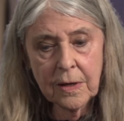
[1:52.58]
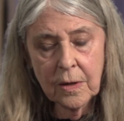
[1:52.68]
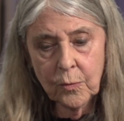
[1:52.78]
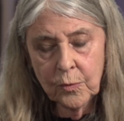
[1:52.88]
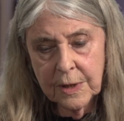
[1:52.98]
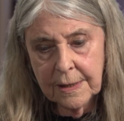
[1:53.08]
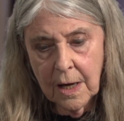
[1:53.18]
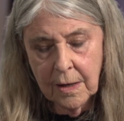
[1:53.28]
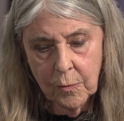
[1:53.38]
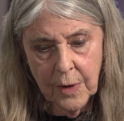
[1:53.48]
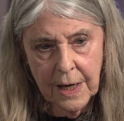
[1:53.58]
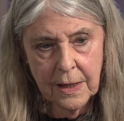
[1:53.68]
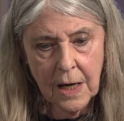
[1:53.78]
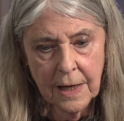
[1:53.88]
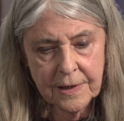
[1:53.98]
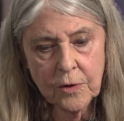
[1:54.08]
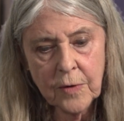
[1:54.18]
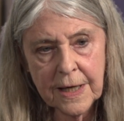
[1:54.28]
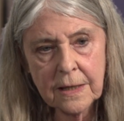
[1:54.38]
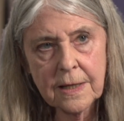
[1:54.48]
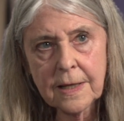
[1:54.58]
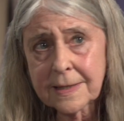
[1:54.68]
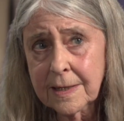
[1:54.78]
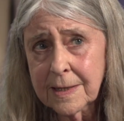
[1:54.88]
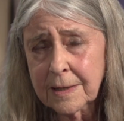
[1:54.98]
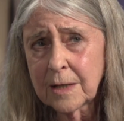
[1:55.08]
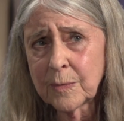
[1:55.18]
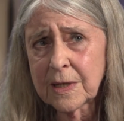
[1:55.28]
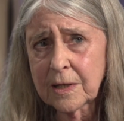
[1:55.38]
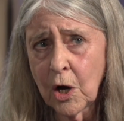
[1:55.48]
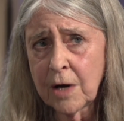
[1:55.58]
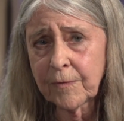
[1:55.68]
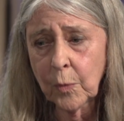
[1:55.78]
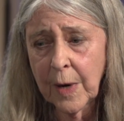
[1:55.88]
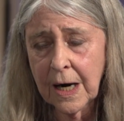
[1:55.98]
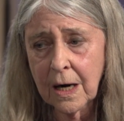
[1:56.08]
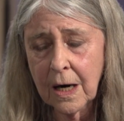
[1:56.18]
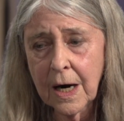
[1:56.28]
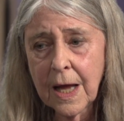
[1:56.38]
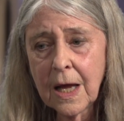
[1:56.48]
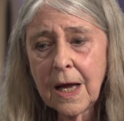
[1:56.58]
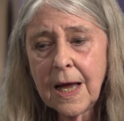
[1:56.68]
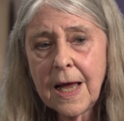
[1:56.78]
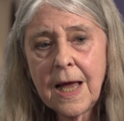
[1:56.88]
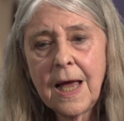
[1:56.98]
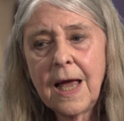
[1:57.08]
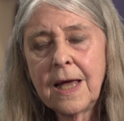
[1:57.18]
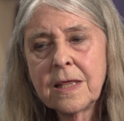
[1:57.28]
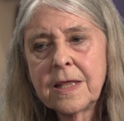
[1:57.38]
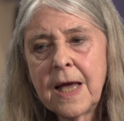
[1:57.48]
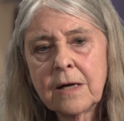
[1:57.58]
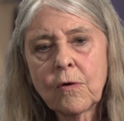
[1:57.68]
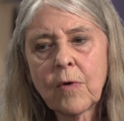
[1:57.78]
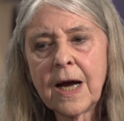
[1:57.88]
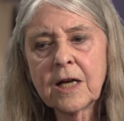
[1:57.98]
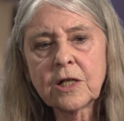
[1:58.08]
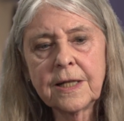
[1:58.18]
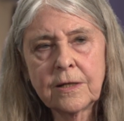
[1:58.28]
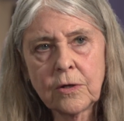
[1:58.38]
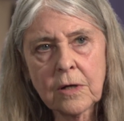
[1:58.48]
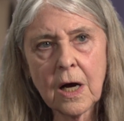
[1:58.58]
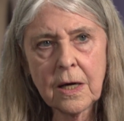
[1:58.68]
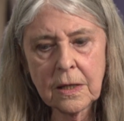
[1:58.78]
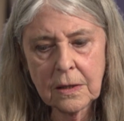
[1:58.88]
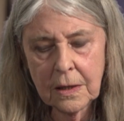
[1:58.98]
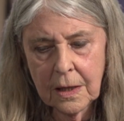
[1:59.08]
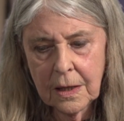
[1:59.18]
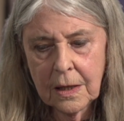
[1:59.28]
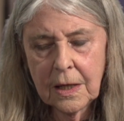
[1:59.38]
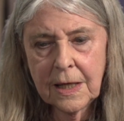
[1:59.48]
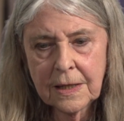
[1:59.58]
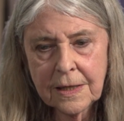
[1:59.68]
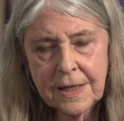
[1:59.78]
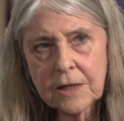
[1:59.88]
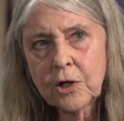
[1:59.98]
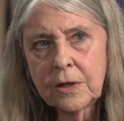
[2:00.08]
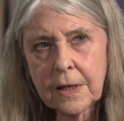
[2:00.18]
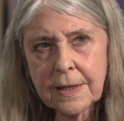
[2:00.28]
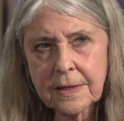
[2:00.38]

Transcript: I, was, uh, I concentrated on the system software and then gradually took on, in addition to the